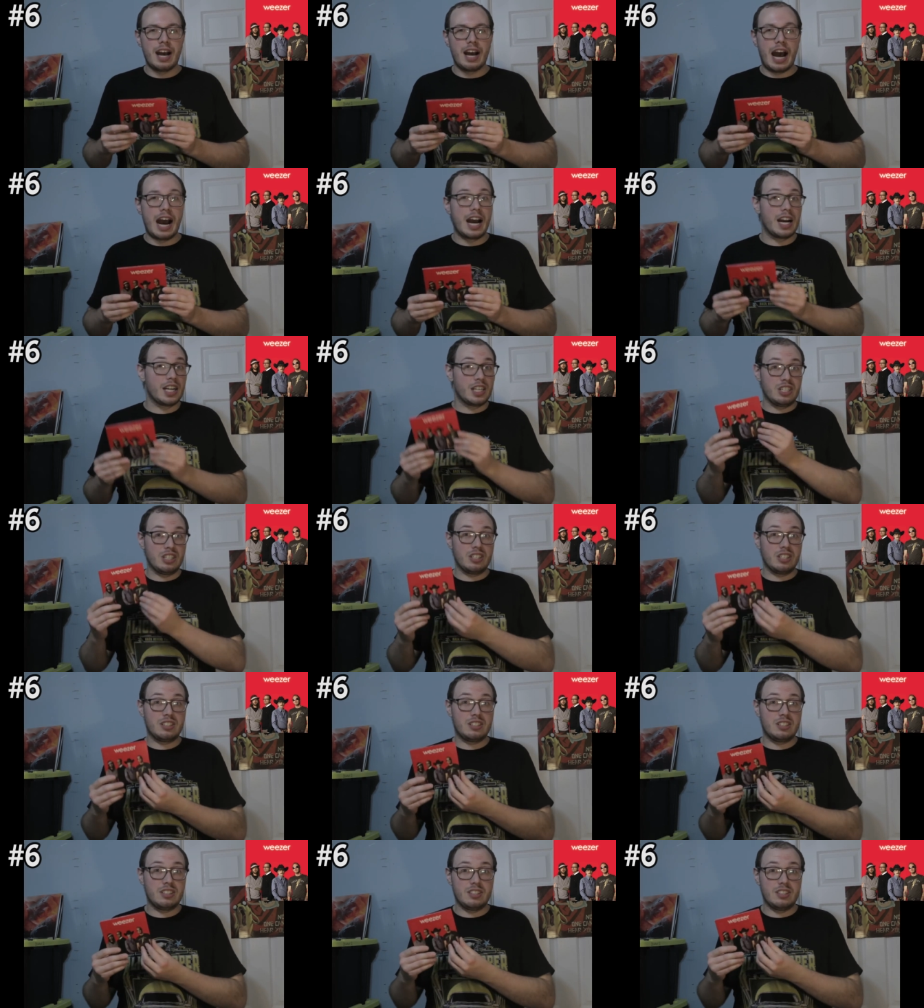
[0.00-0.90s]
I
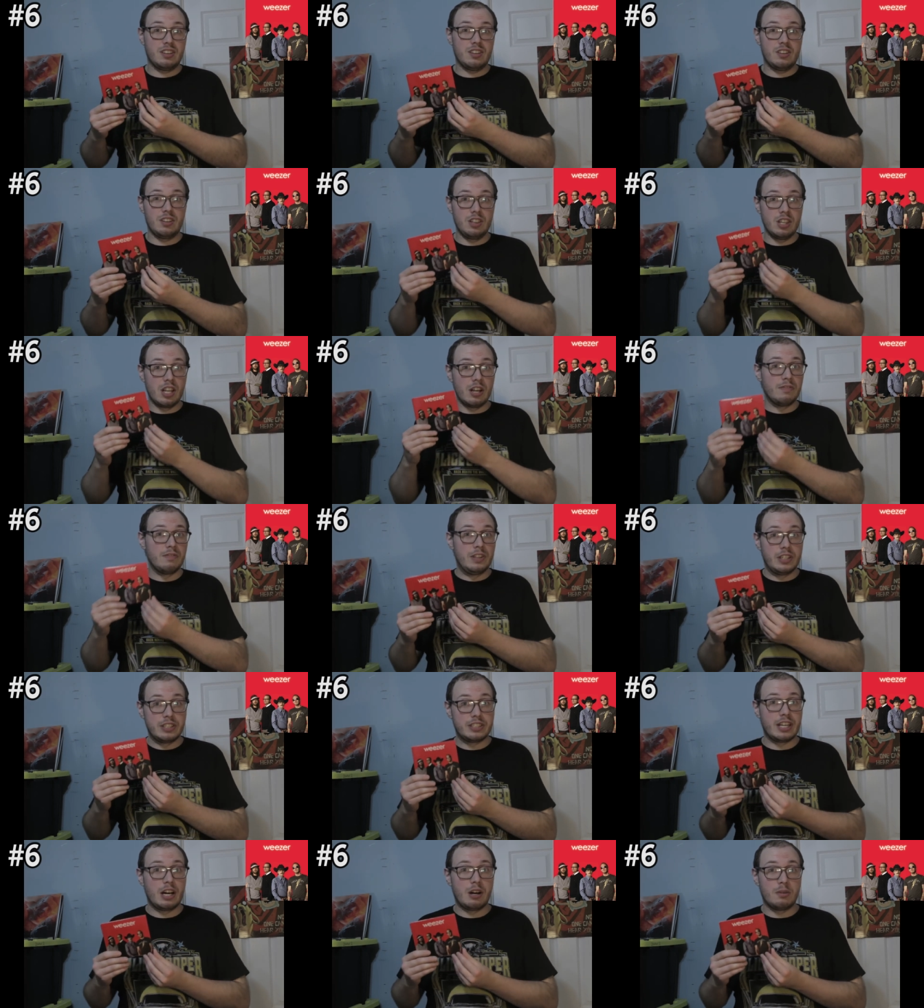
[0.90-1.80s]
just love
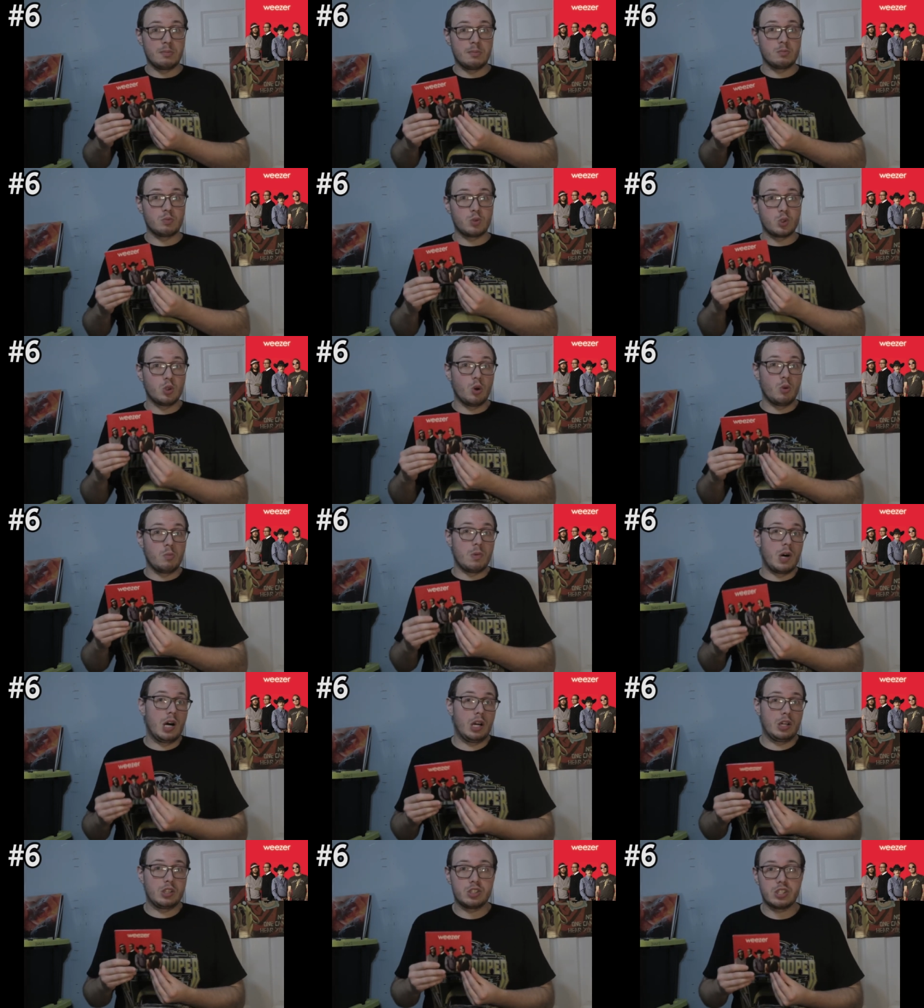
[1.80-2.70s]
this album so
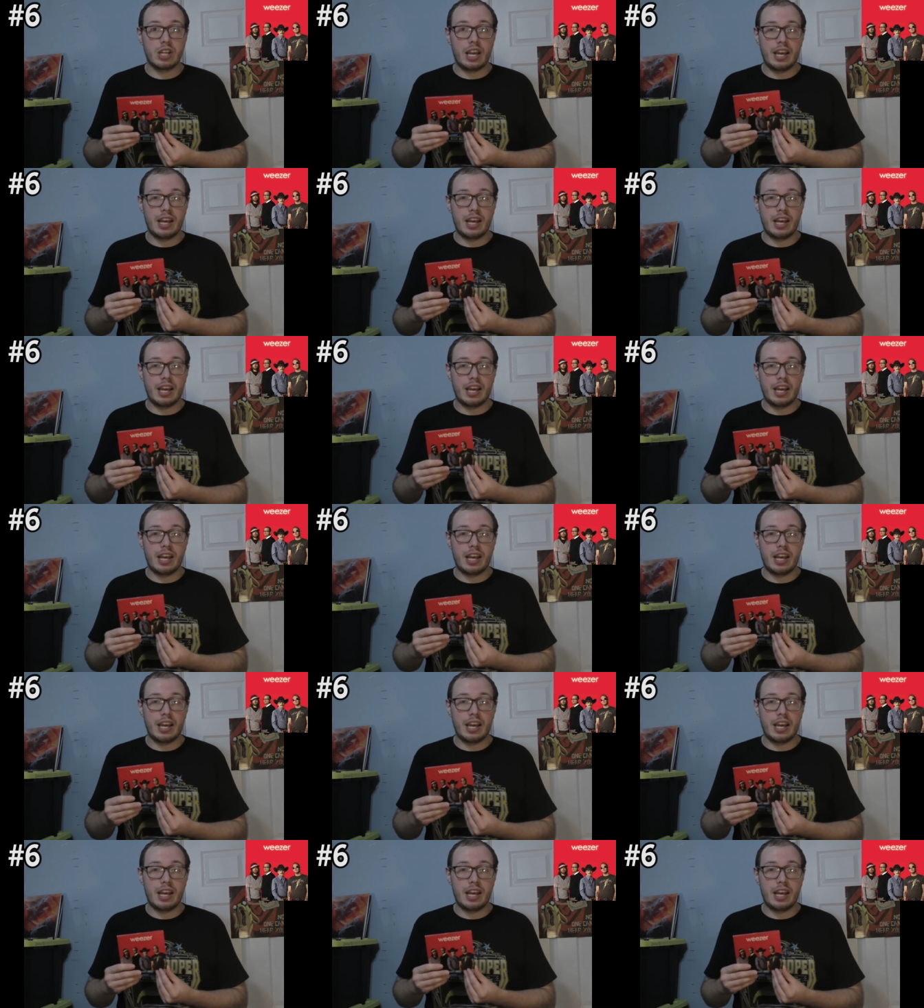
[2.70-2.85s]
much,